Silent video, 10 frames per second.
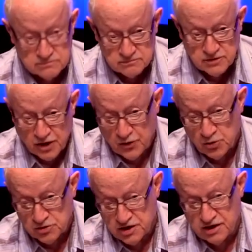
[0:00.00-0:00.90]
not
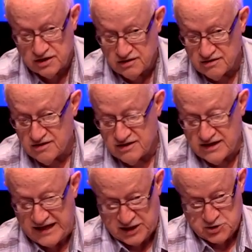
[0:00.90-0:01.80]
only
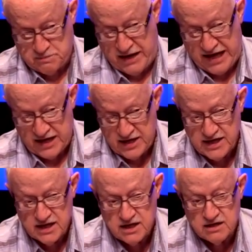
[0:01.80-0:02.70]

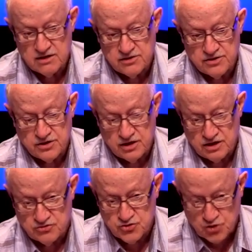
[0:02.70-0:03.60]
expand
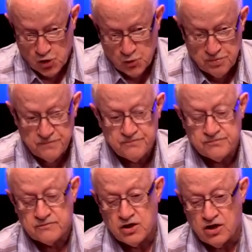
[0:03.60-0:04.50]
the scope
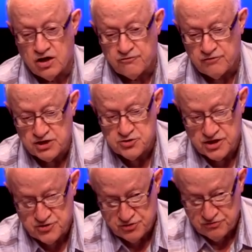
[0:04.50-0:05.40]
of rest
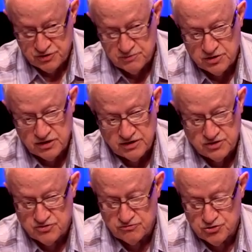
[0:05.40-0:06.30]
as a treatment and
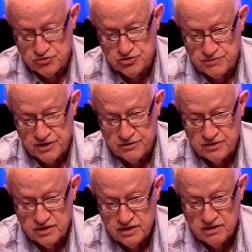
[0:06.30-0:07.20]
as a research
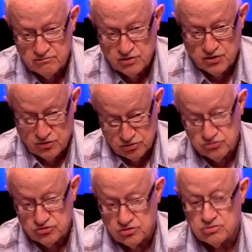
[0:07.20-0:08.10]
method, but
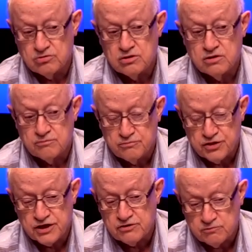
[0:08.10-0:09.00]
also
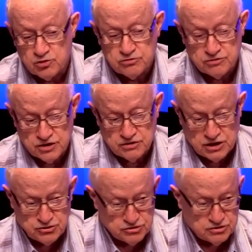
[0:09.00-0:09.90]
bring it more to the
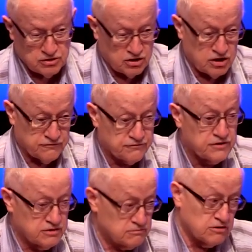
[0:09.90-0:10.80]
attention of
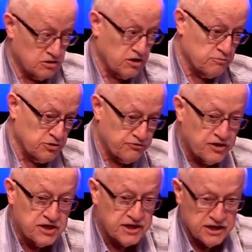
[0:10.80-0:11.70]
a government
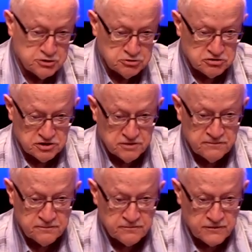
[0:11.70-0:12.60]
funding agency
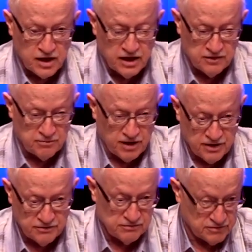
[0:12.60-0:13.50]
and
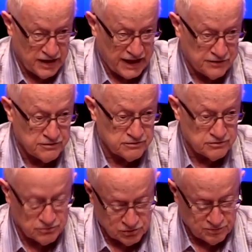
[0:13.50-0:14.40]
by that
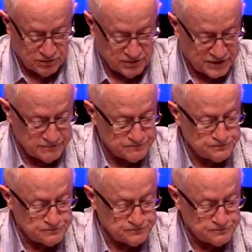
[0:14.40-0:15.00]
to the public.